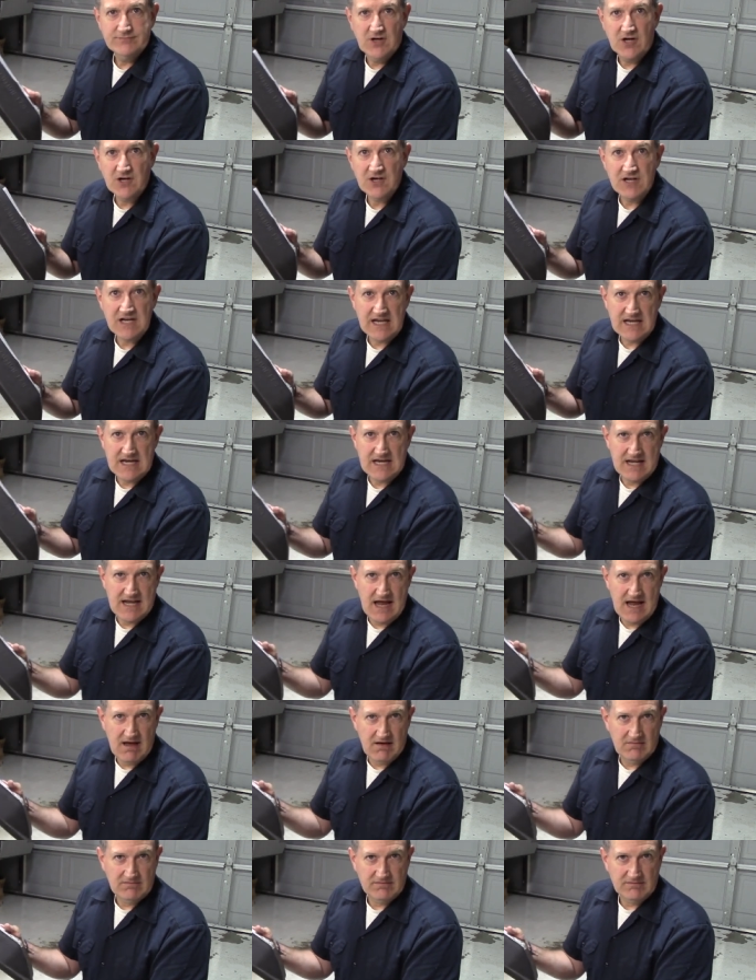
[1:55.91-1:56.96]
unneeded
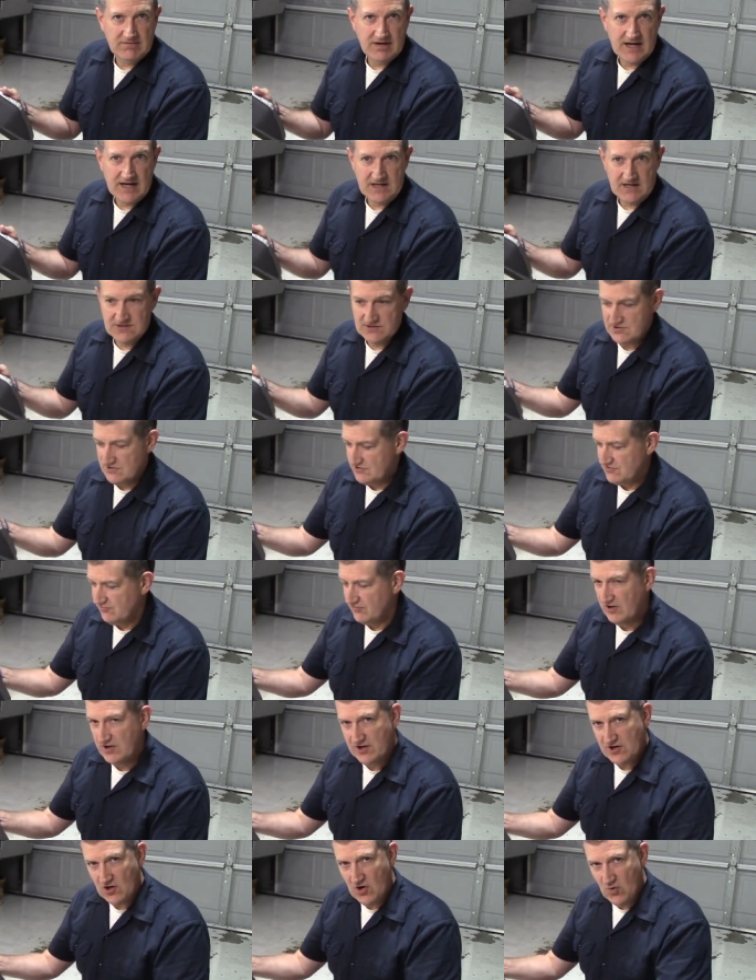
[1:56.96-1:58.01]
now right? Because there's
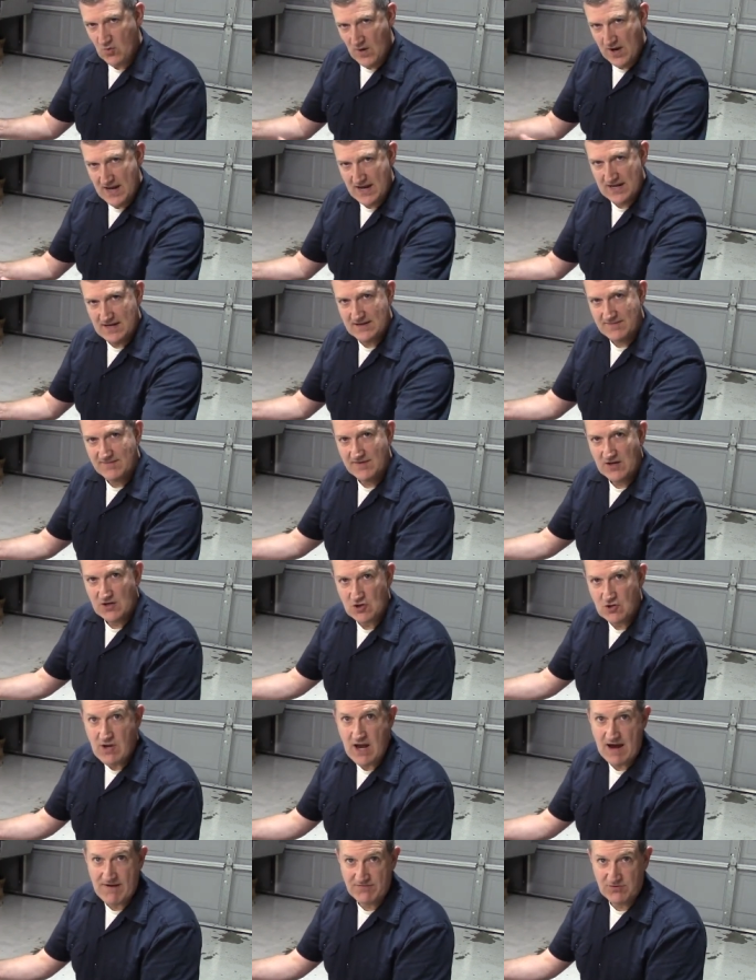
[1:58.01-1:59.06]
really no way
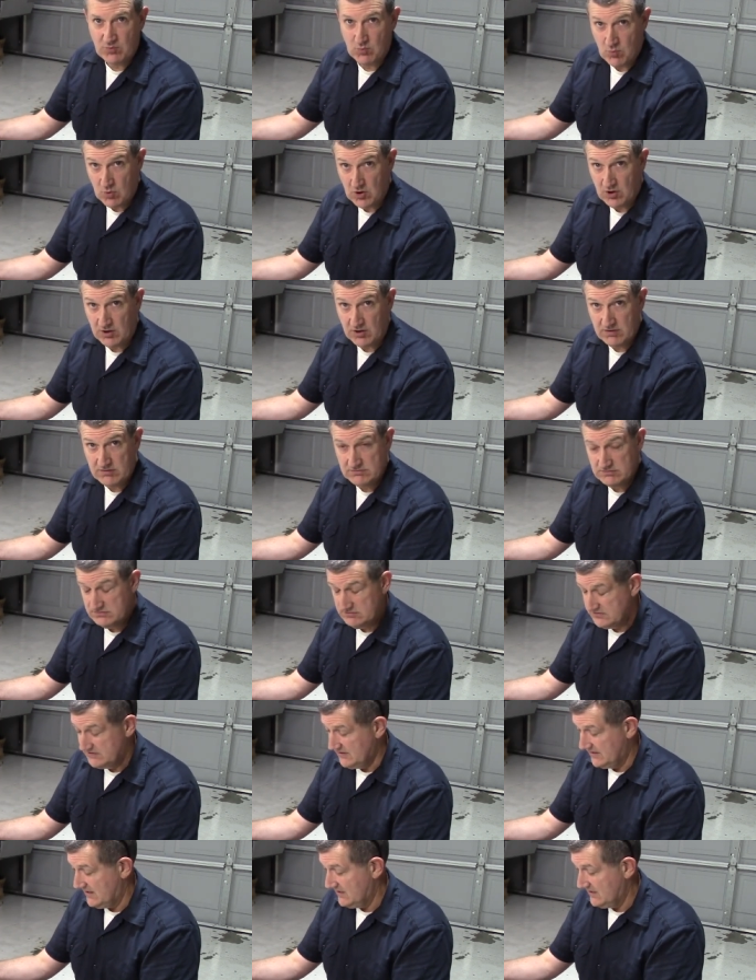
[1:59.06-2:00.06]
you'd have to work to